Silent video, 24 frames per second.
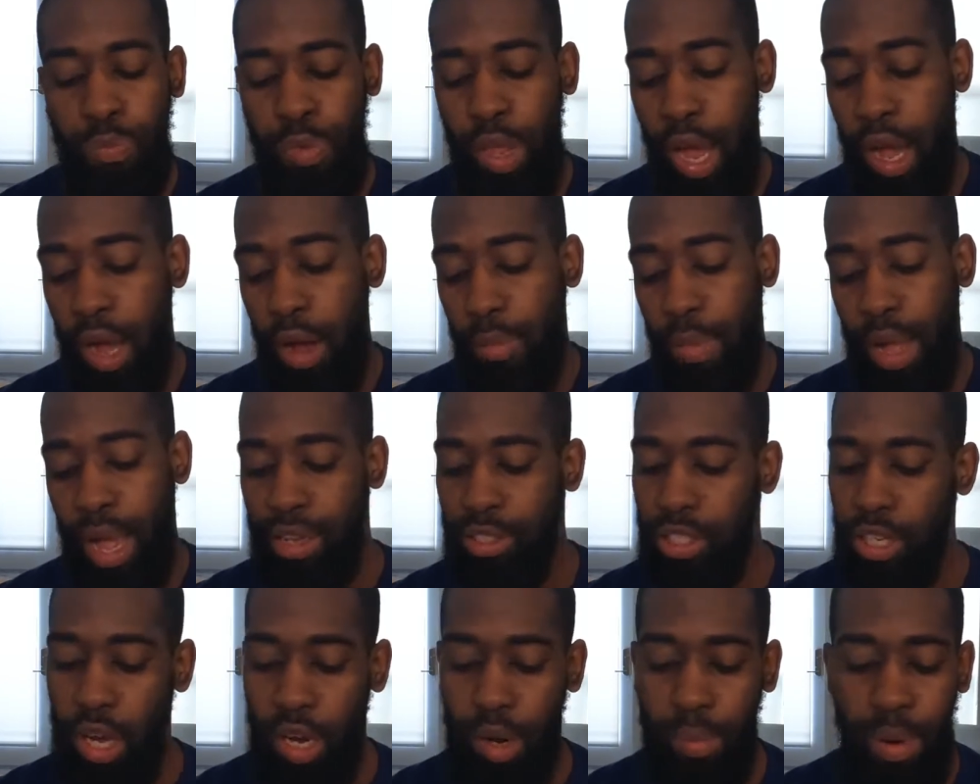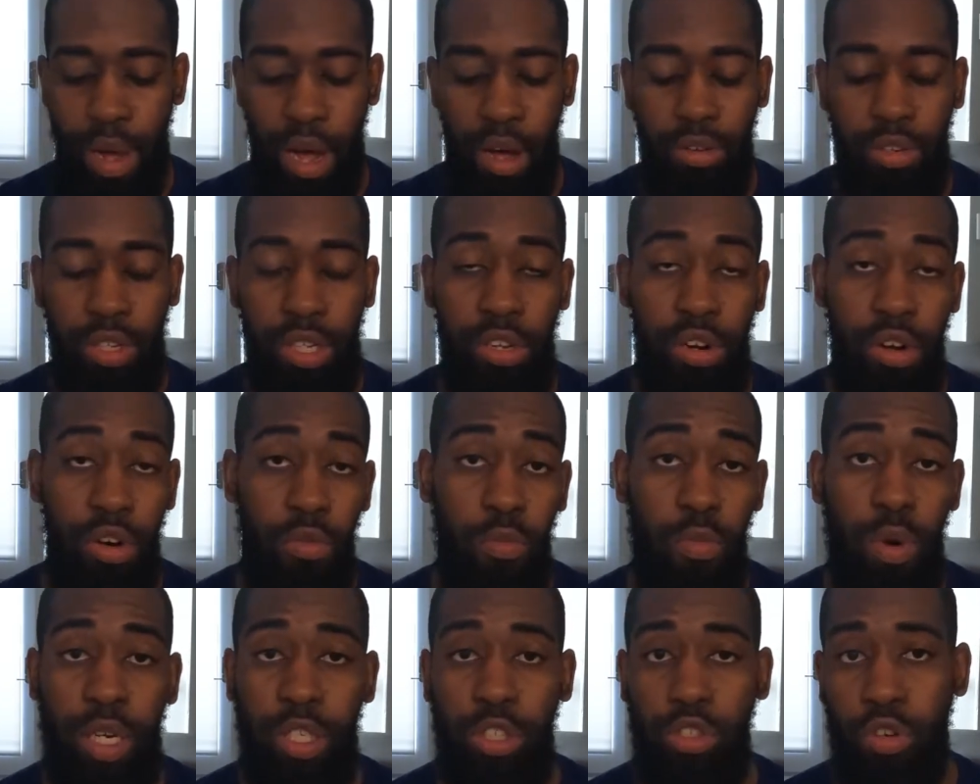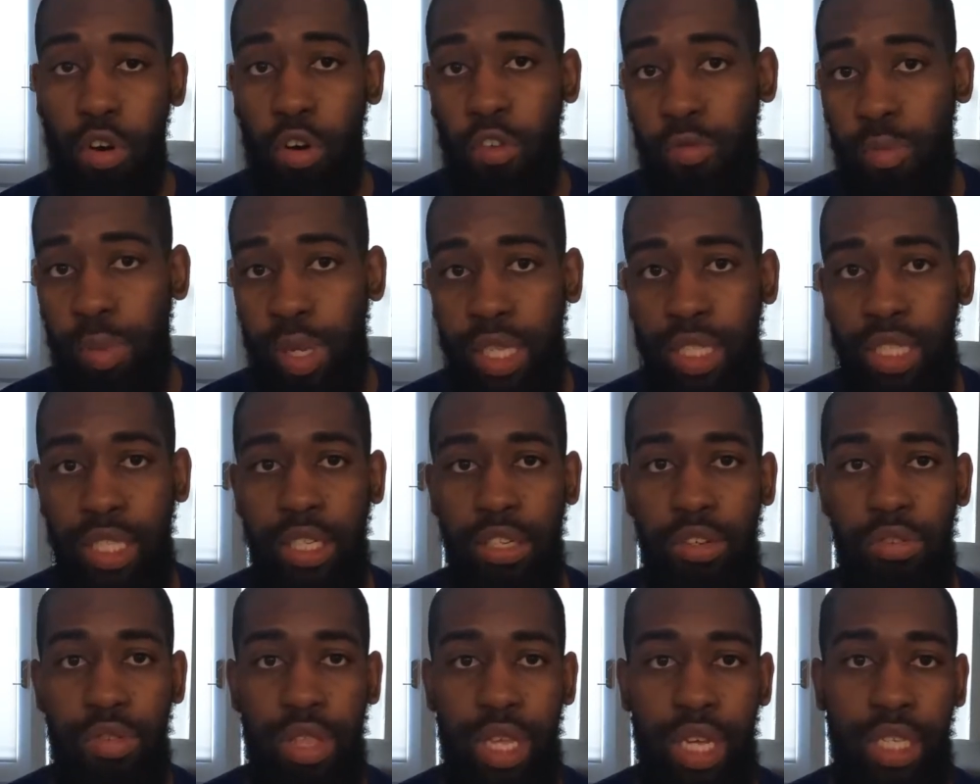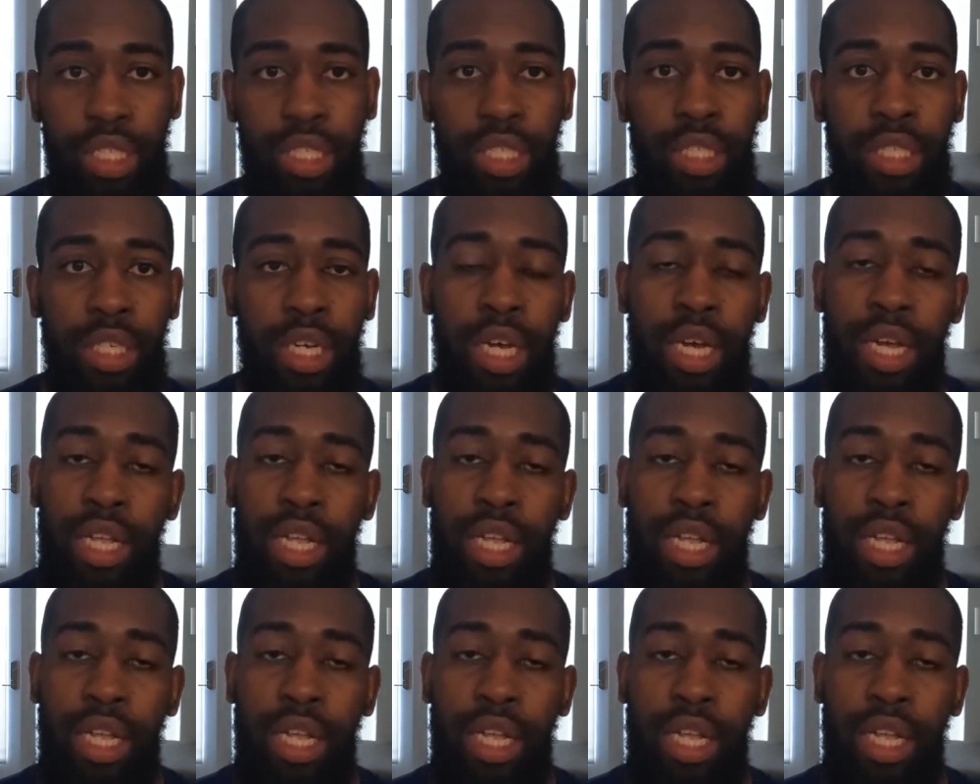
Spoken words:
I'll talk about, what drove me to do this,